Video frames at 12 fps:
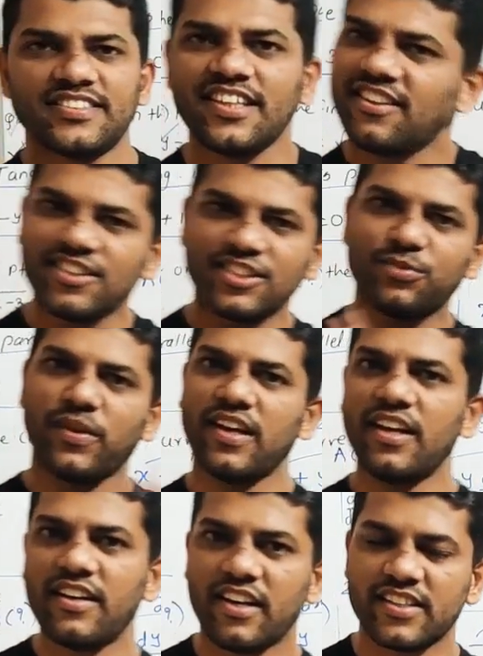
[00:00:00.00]
See, this is
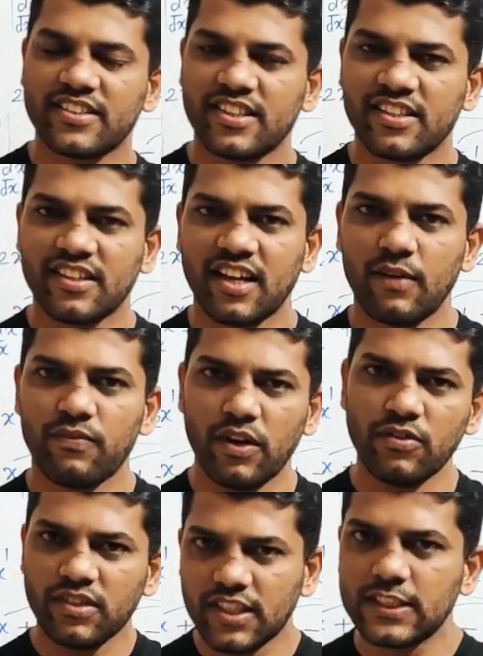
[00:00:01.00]
very interesting. I
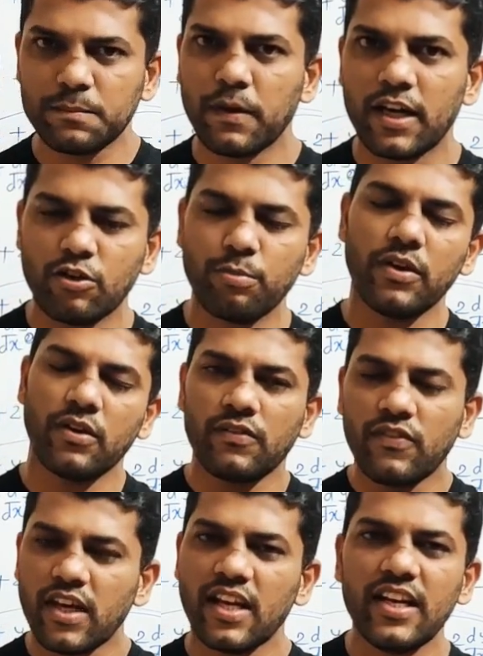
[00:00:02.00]
found this part to be a
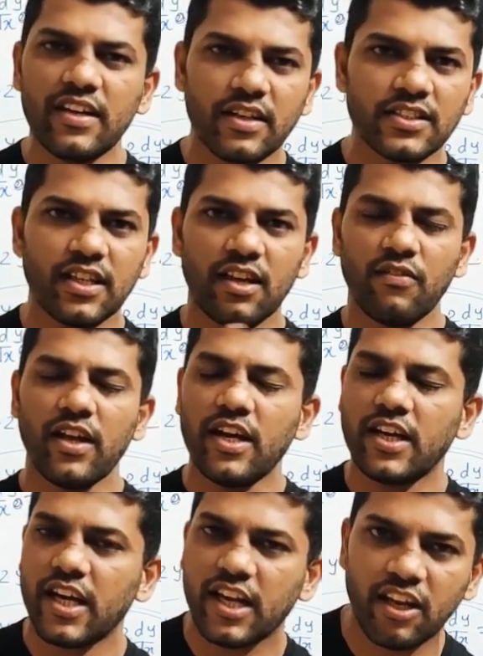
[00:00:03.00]
very interesting and
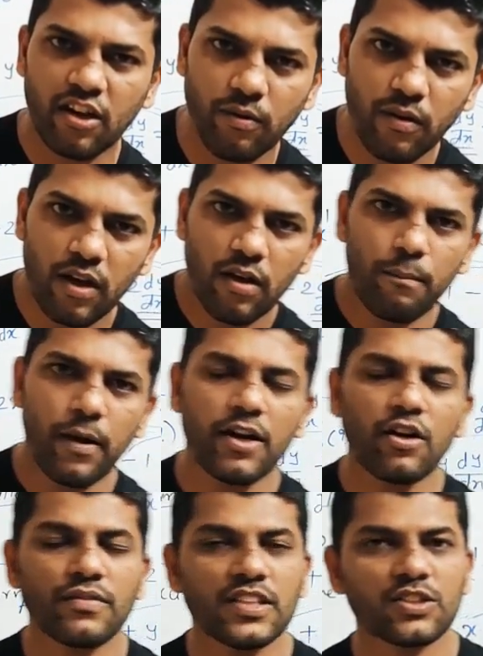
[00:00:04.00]
very tricky
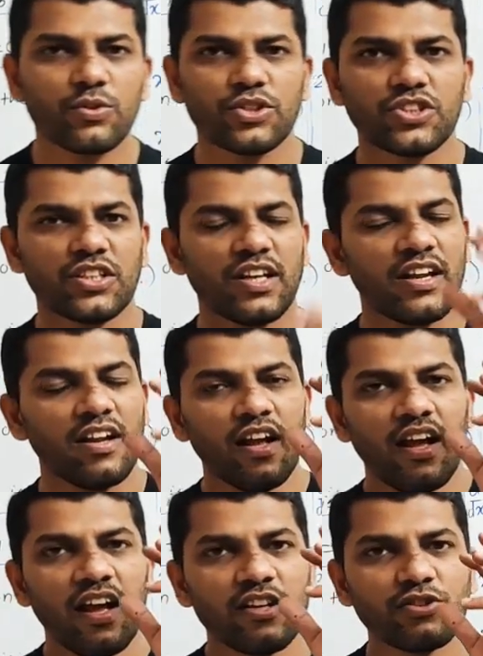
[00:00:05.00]
part of this question.
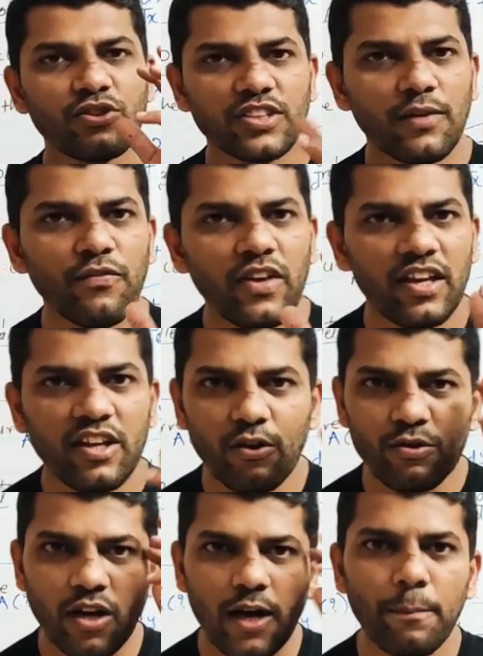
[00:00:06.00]
So somewhere you
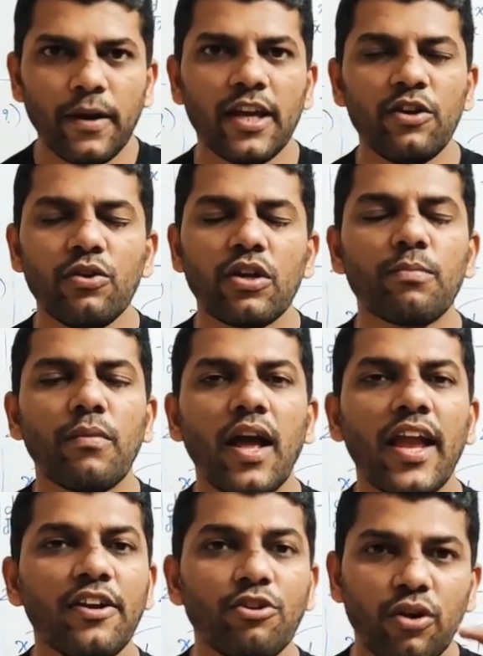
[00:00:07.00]
have to apply your
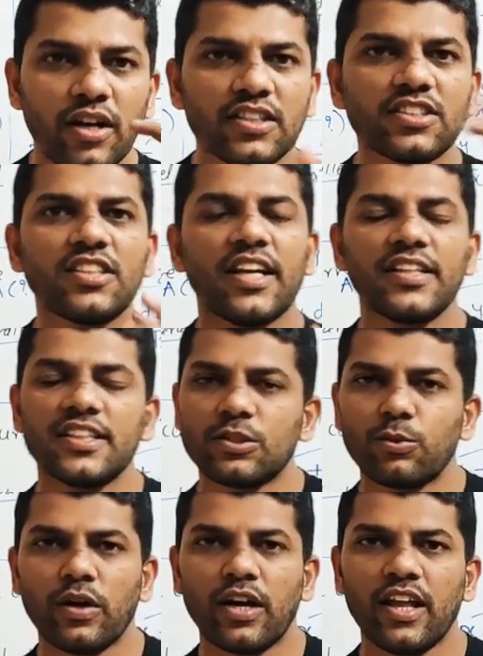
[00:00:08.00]
mind to understand this
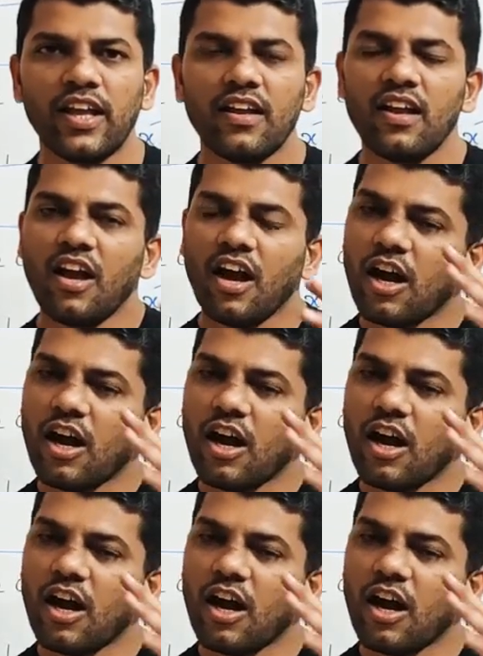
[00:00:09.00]
wording.